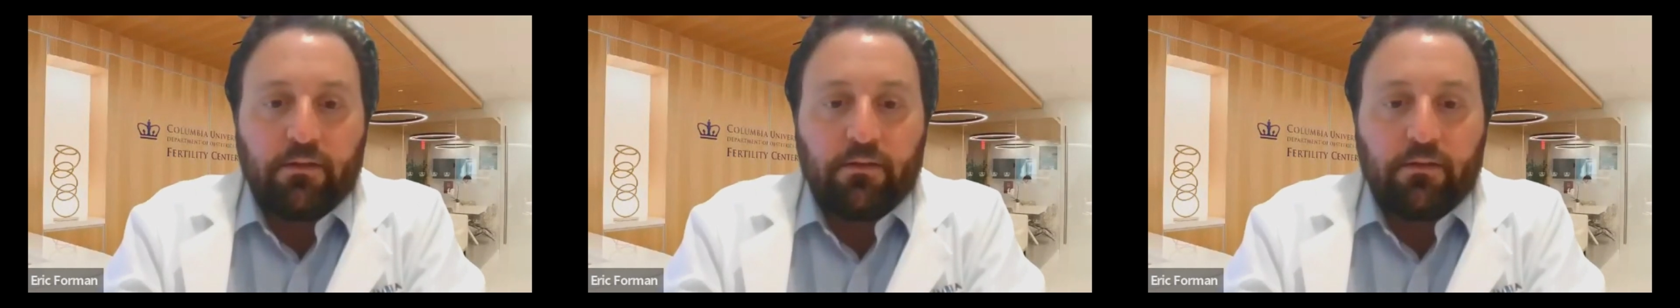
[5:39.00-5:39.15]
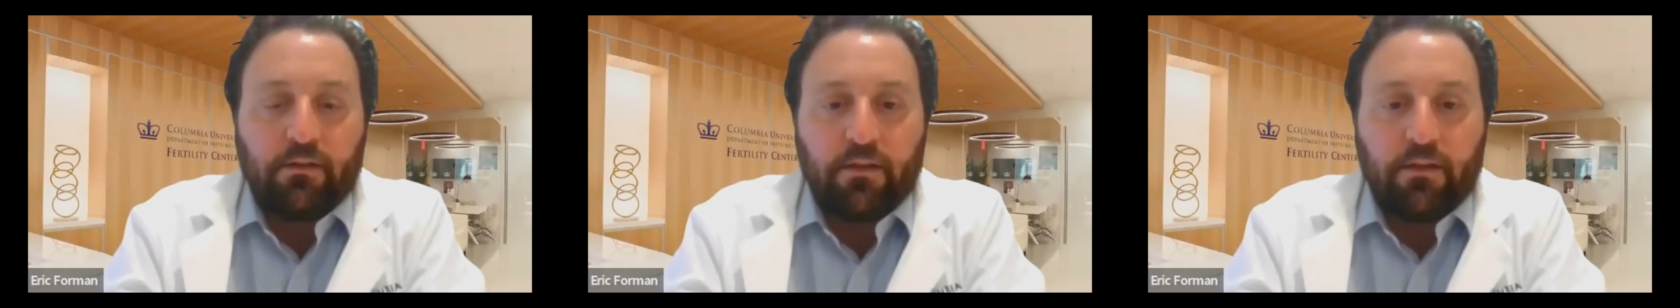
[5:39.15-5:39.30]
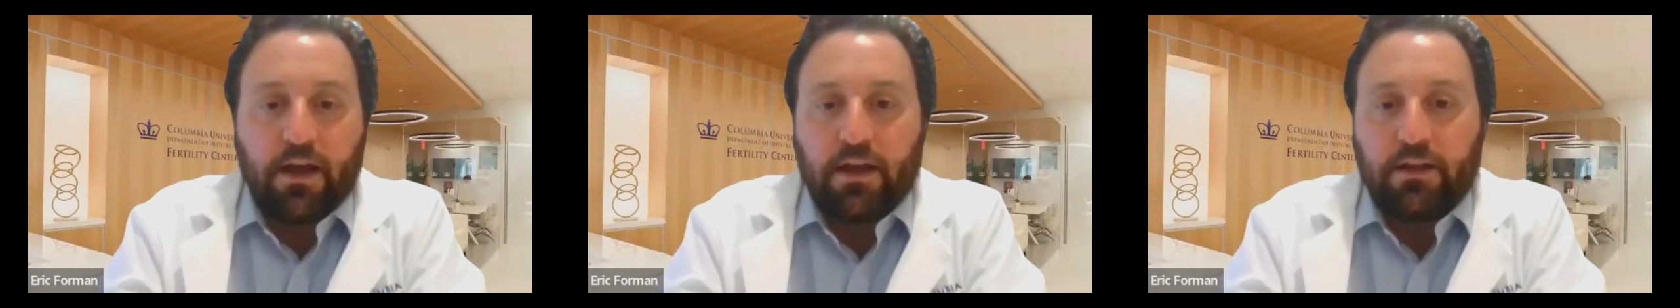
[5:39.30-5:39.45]

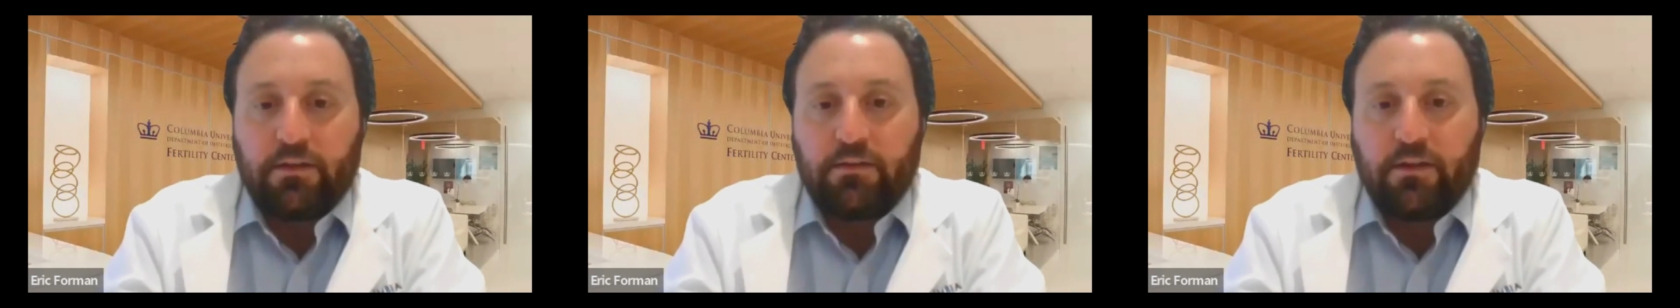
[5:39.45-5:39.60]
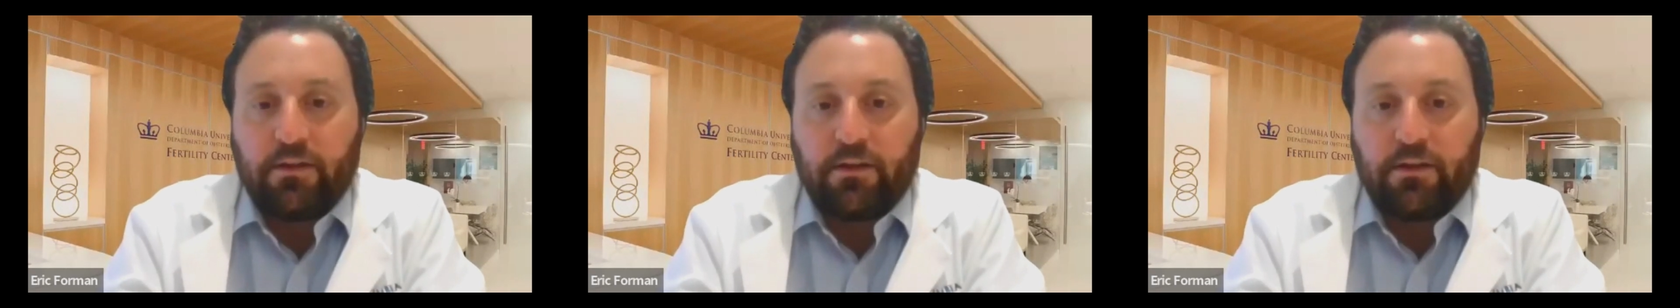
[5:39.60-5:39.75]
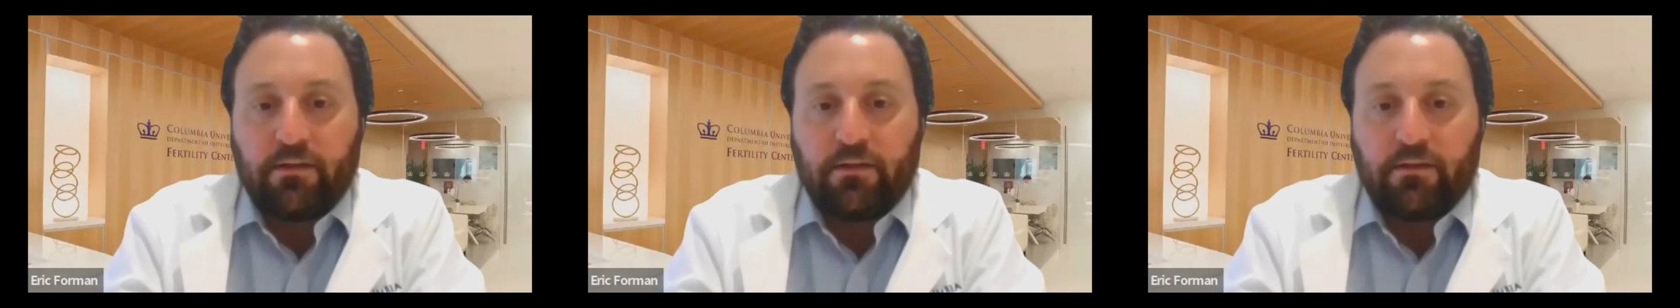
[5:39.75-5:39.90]
it's a
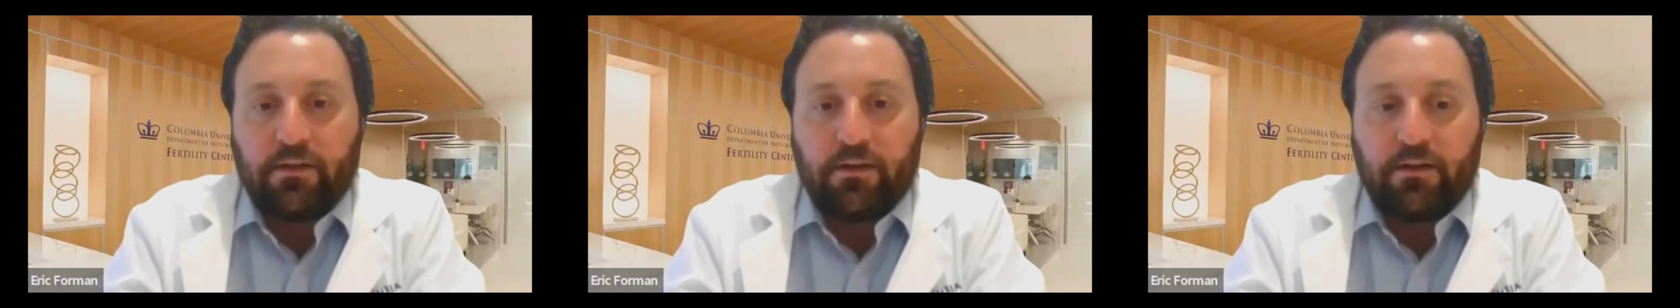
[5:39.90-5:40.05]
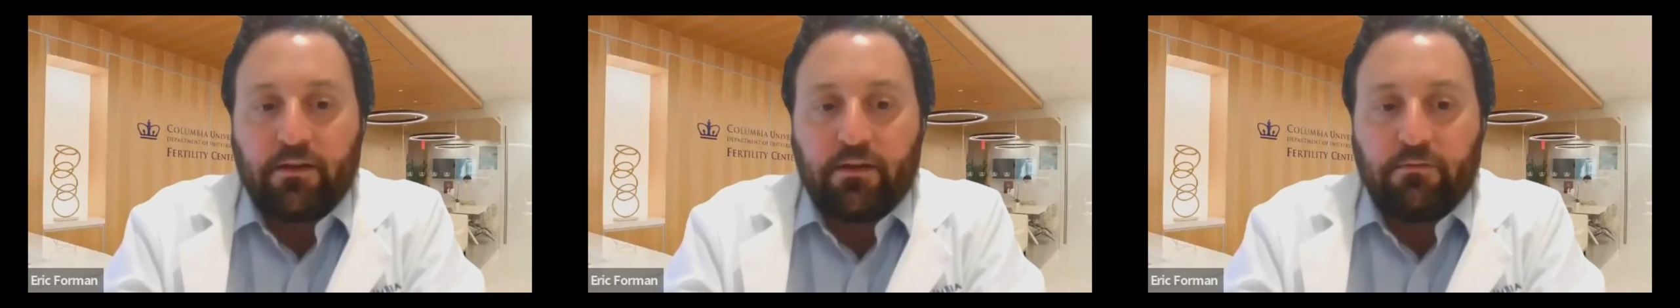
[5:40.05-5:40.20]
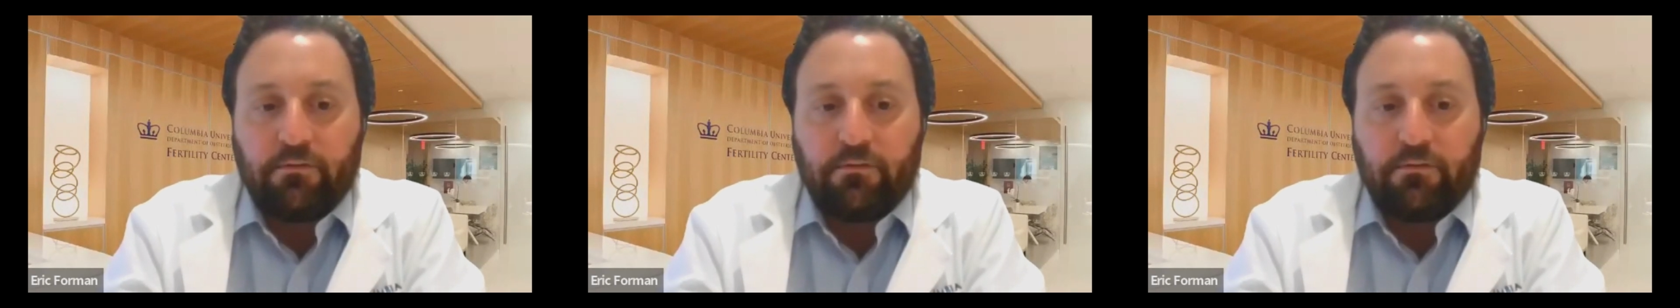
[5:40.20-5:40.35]
lot to
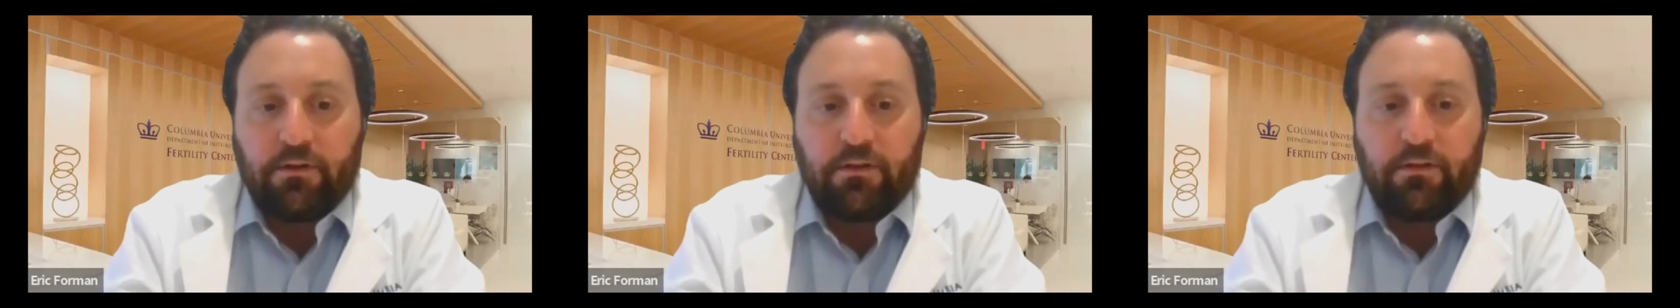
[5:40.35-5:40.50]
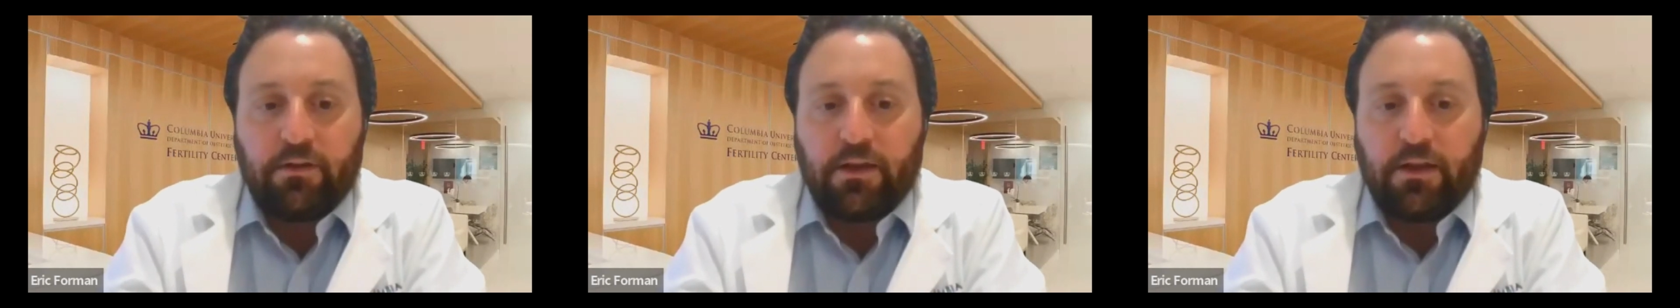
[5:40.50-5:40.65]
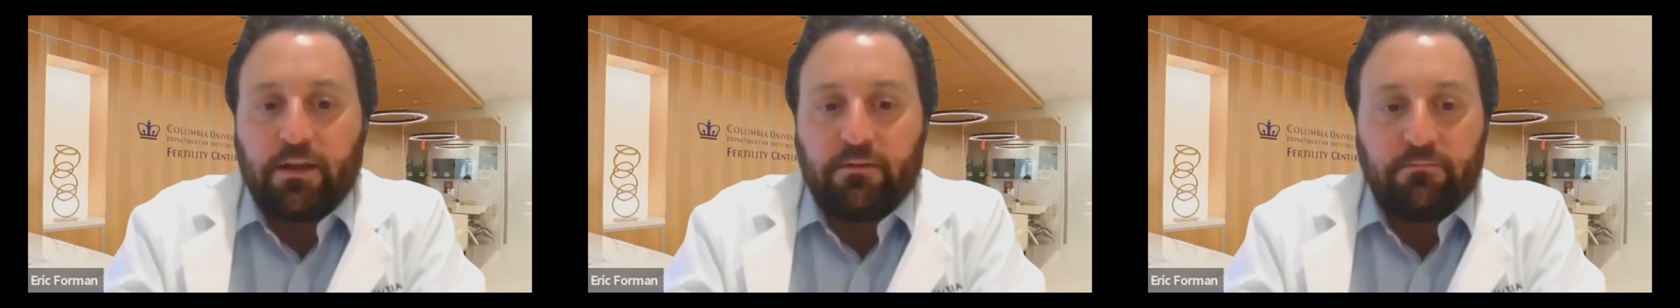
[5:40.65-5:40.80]
consider
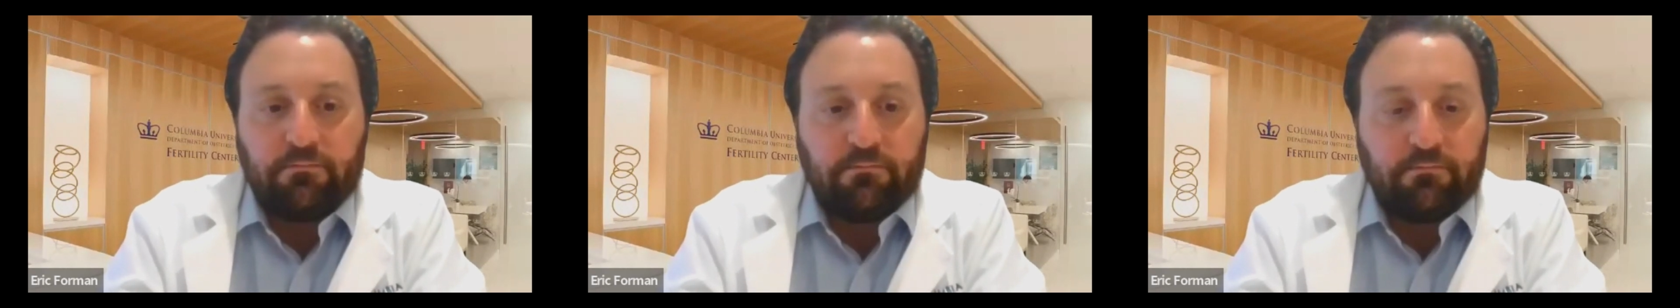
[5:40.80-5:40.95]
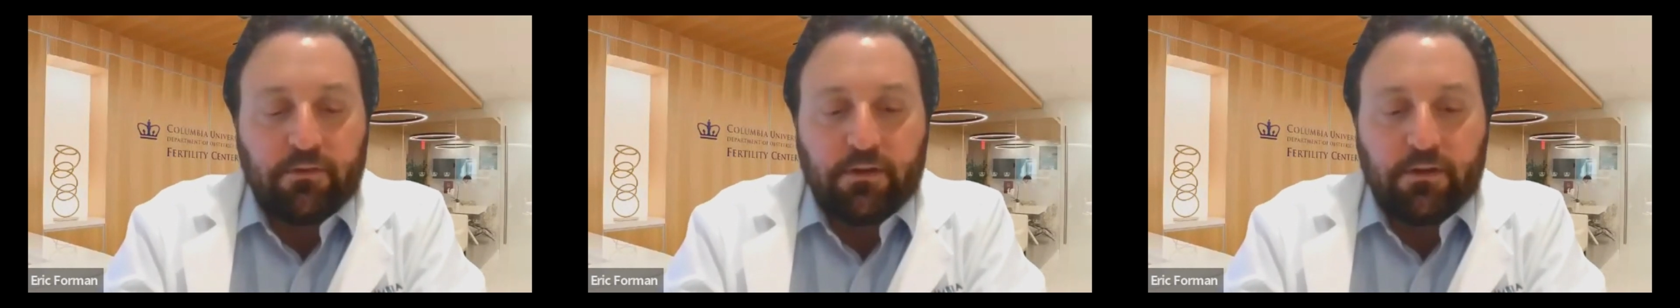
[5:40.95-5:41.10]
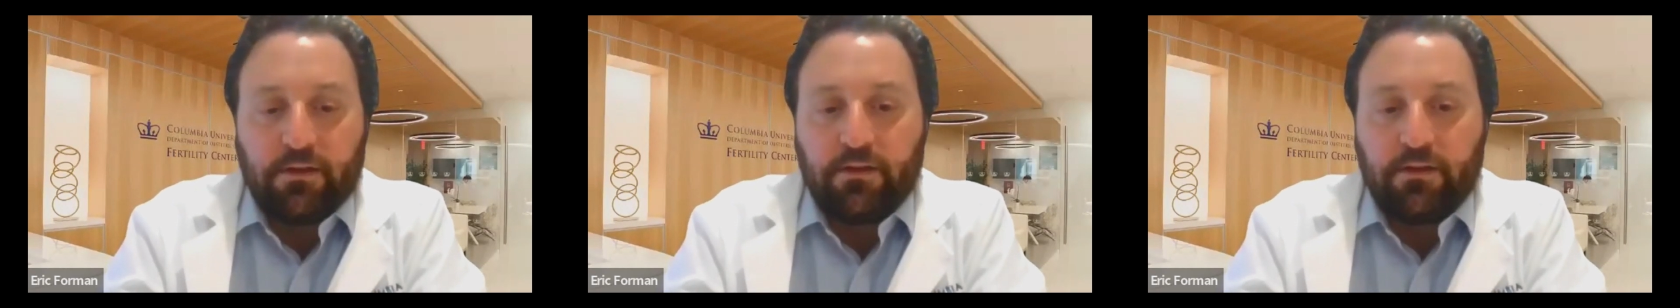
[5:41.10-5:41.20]
with, again,